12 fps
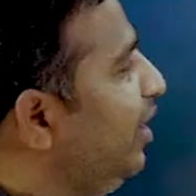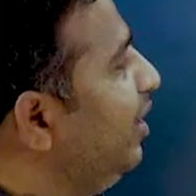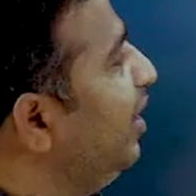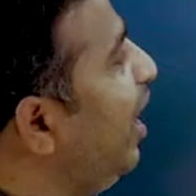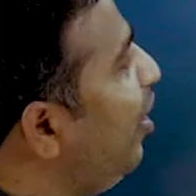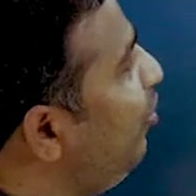
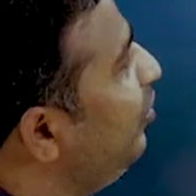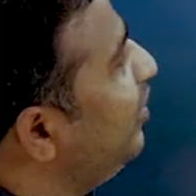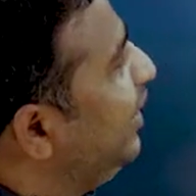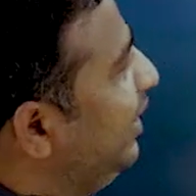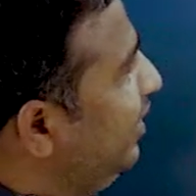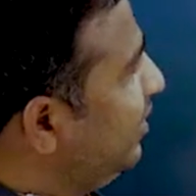Now
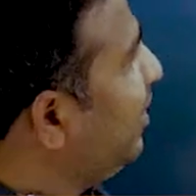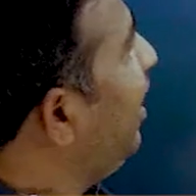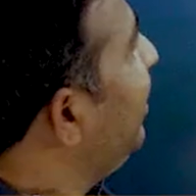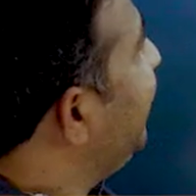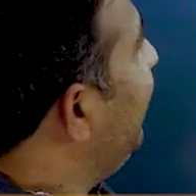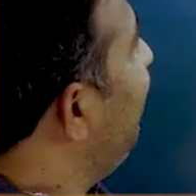
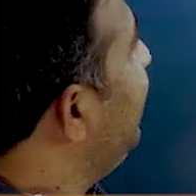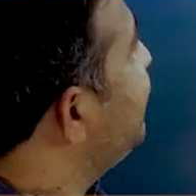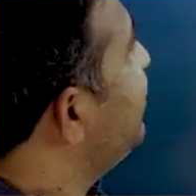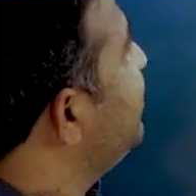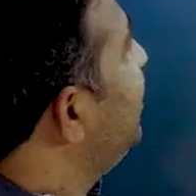concave lens is